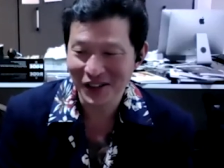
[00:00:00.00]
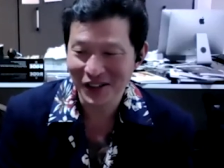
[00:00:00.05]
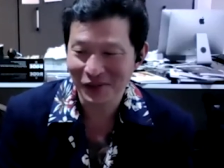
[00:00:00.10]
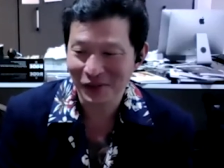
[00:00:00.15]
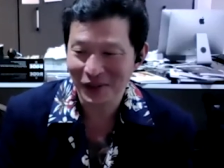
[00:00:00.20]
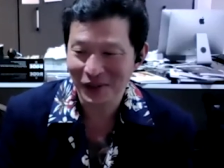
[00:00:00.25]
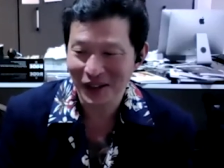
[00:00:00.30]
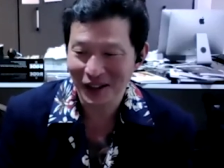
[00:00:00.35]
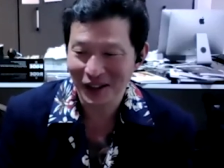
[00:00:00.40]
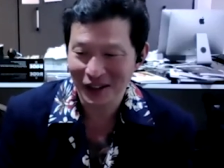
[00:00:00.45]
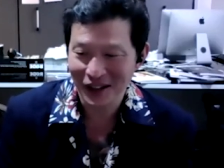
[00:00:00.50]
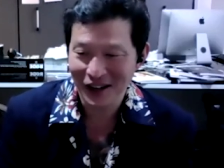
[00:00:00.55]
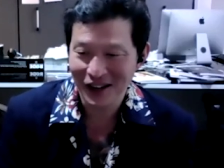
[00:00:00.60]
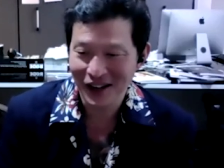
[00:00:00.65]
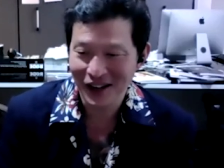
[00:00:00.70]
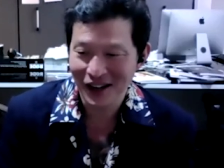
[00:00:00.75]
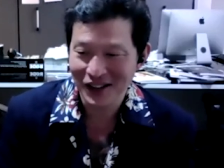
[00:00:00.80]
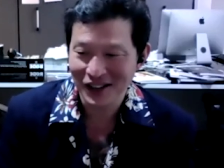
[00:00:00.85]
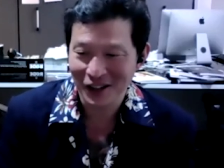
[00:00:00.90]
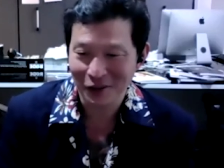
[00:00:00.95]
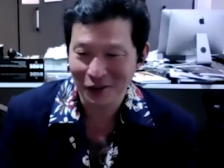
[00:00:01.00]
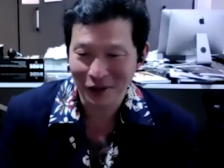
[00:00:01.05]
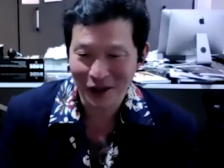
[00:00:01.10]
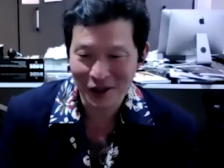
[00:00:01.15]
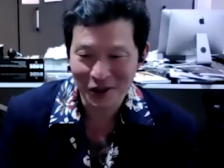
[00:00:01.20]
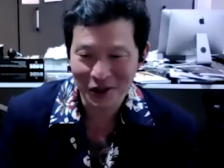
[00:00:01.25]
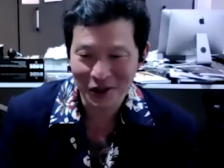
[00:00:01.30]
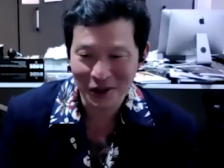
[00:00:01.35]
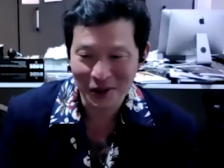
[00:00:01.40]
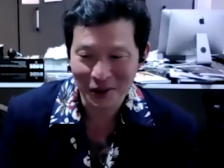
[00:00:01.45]
is for like young guys like
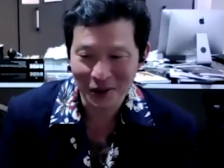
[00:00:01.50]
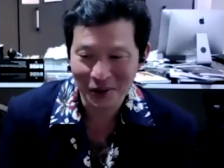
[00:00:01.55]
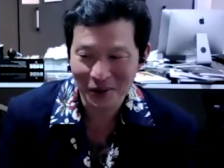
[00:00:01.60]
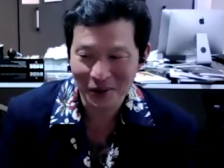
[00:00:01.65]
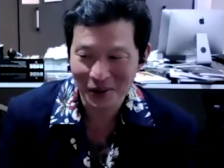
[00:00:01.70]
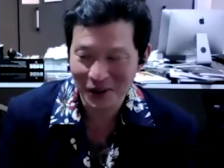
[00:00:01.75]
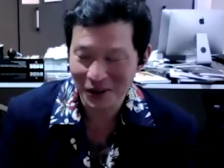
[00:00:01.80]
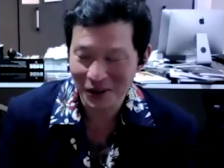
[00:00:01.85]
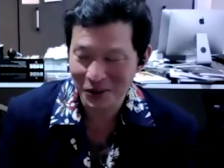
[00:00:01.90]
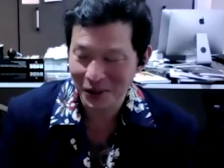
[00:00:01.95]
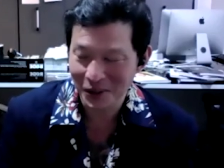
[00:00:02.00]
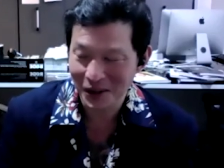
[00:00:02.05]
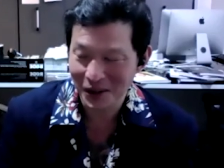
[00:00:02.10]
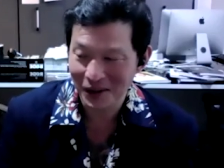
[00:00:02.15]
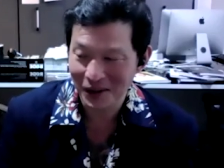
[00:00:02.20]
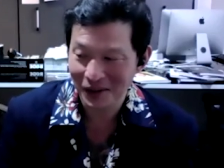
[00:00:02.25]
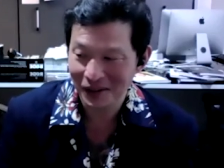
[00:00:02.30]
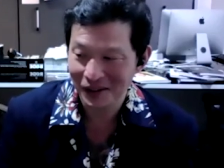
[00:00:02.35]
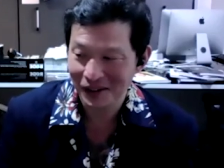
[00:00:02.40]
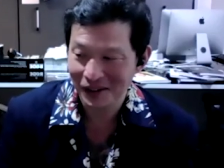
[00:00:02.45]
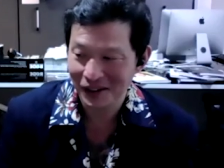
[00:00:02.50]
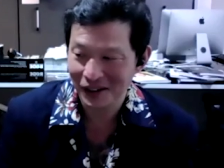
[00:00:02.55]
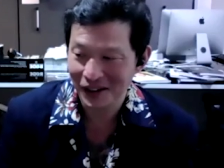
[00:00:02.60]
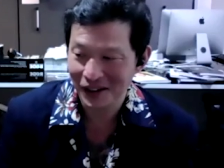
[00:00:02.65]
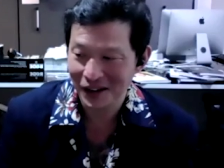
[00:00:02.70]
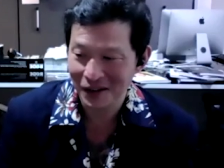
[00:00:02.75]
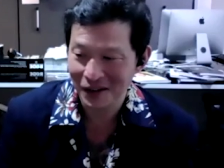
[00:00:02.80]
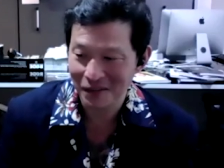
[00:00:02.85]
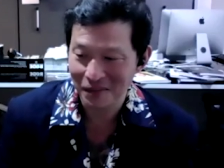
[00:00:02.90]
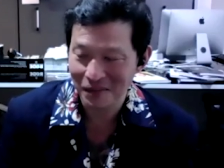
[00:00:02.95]
Ray Chu as well.
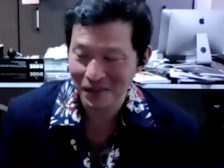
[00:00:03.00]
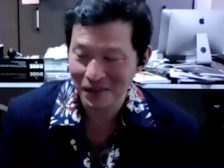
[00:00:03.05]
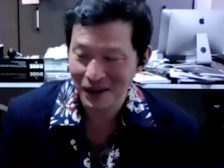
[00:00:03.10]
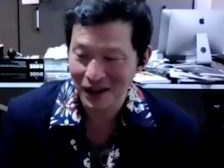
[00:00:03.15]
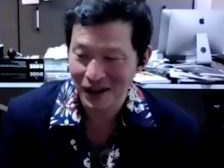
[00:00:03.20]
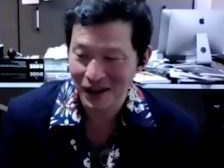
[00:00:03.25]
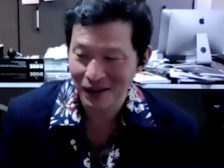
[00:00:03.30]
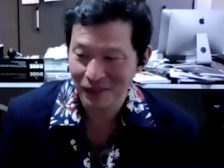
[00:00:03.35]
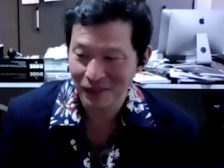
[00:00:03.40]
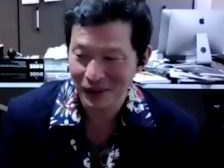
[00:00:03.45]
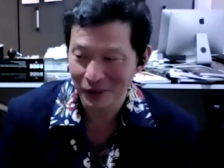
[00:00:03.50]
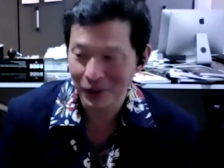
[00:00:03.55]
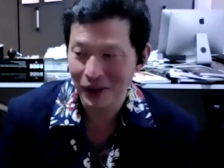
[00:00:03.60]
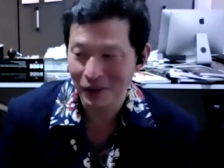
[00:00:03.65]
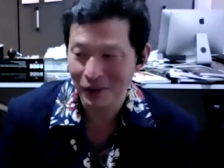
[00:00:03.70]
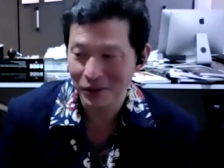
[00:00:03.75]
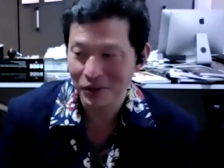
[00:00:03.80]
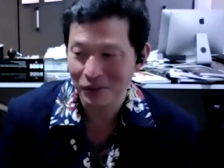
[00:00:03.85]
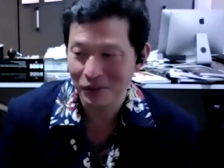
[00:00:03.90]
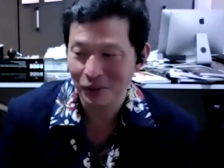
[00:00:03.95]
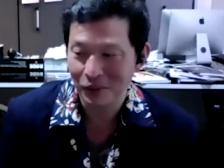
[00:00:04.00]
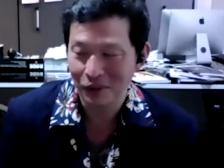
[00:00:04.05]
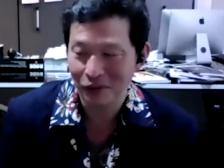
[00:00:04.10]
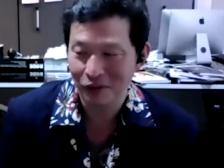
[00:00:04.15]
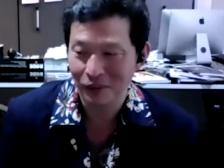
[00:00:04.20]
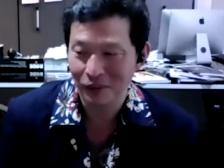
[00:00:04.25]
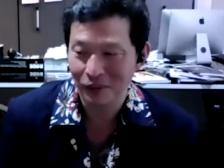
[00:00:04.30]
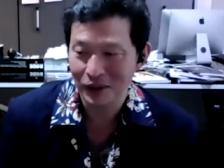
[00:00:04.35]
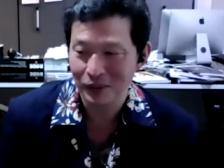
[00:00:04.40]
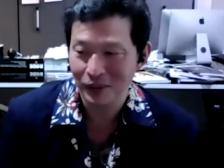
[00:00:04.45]
Um, and but it, well, it was
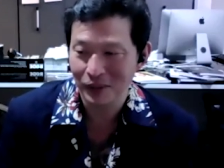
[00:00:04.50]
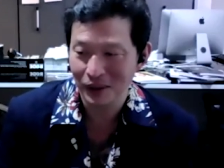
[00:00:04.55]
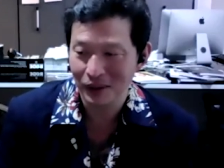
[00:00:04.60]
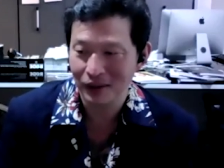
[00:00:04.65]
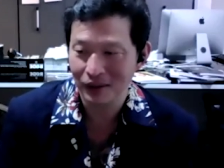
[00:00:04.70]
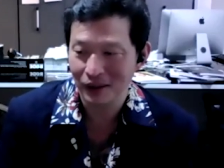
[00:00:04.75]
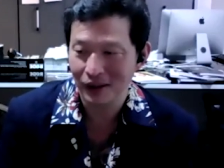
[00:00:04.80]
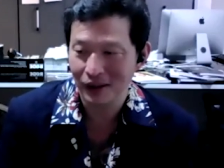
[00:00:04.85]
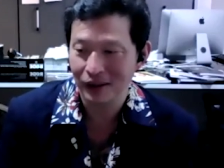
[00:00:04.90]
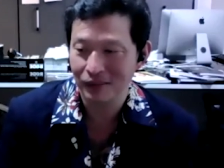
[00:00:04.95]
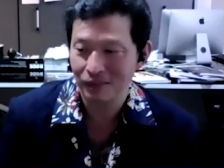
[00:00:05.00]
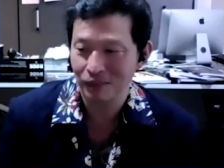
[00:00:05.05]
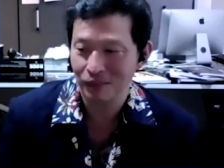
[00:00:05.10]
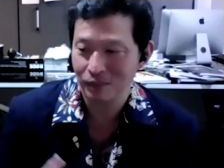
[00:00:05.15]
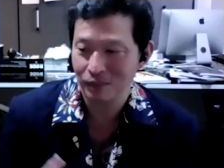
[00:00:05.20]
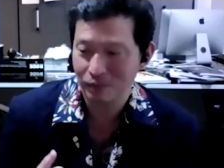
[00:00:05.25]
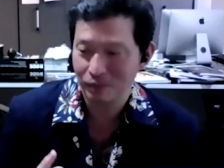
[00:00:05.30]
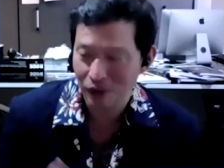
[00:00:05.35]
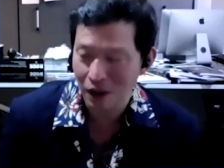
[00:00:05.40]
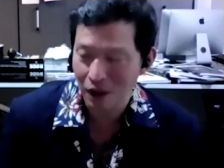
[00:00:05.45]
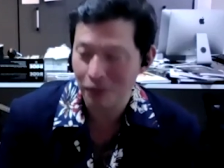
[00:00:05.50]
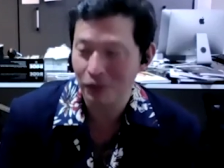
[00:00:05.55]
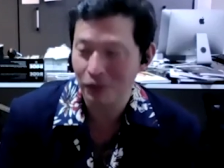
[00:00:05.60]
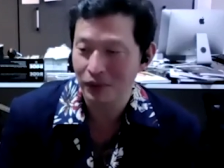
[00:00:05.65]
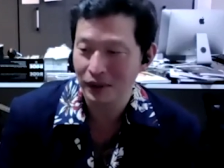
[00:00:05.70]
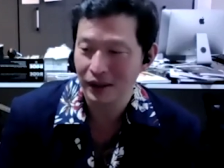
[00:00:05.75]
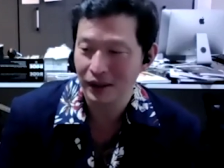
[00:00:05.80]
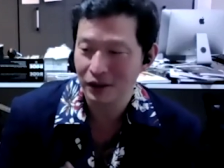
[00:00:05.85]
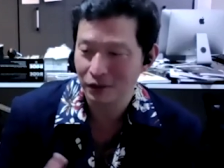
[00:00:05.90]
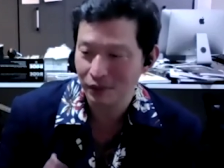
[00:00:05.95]
important for me to be like
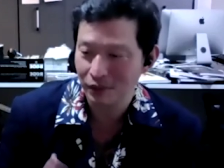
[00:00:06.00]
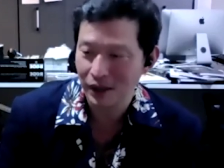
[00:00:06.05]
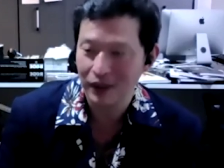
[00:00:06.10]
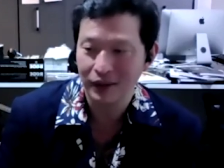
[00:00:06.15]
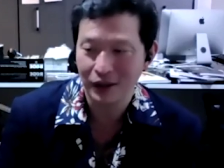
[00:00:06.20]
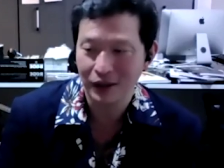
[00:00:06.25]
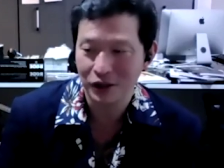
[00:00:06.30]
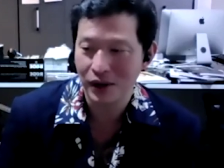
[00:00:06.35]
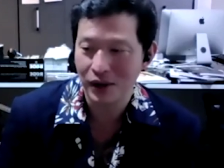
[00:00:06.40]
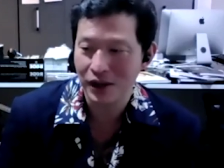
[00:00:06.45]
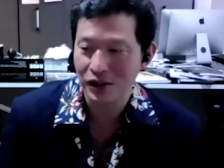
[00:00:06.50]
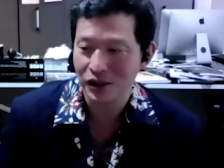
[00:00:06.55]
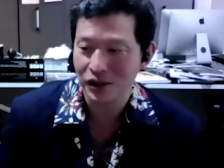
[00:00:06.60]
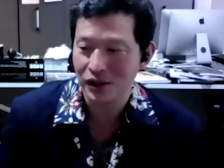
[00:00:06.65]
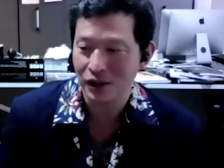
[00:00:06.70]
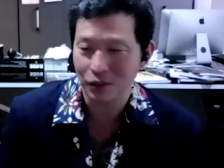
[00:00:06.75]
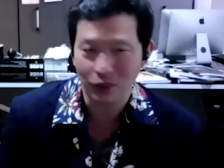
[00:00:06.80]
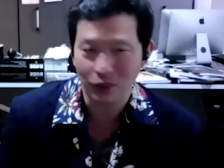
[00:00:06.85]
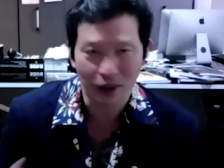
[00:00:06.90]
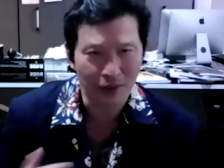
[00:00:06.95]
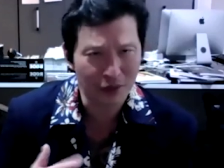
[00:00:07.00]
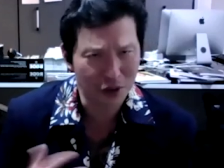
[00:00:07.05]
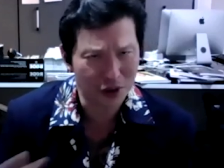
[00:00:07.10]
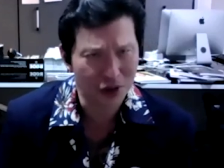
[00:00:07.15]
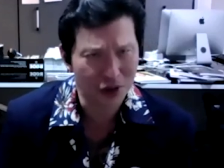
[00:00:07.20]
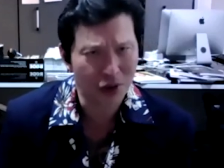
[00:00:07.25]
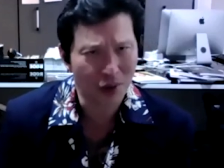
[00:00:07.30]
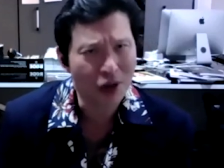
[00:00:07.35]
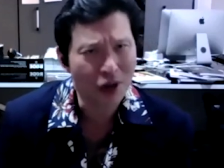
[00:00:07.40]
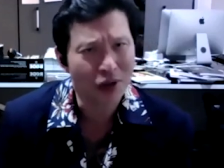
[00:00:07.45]
properly, like, correctly dressed in whatever
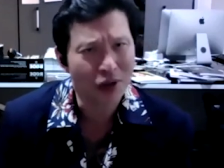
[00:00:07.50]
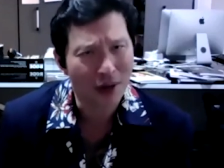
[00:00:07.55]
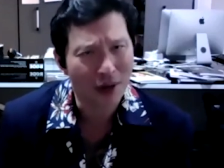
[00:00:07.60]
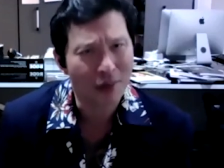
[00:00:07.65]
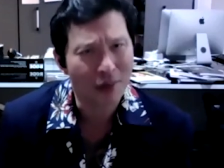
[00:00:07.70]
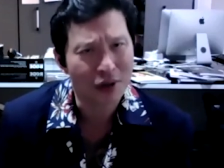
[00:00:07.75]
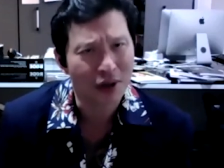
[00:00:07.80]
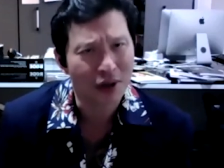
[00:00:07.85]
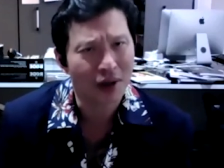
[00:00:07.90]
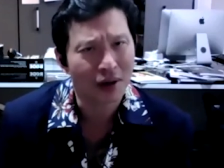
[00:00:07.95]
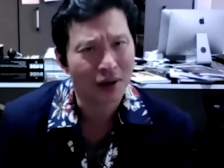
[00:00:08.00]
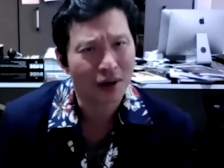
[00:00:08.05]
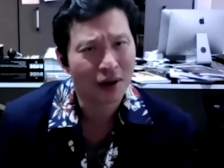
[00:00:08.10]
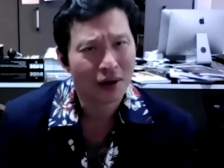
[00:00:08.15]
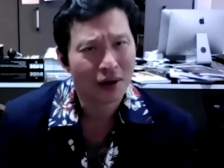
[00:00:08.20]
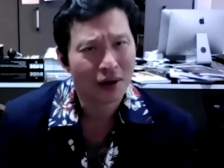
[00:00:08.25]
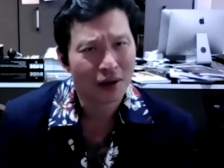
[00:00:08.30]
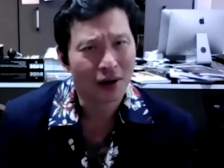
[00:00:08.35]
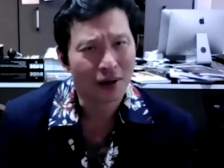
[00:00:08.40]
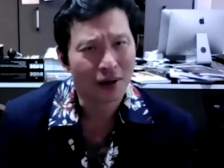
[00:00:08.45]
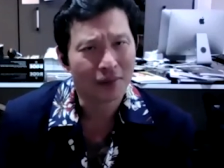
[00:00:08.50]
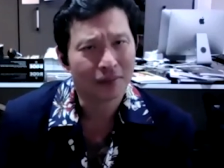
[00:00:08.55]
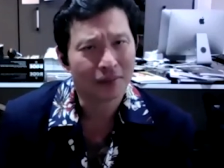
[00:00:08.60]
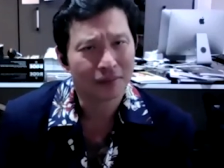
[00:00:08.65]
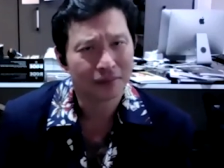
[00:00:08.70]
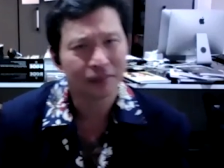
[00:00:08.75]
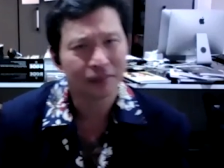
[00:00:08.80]
situation I was in. Right.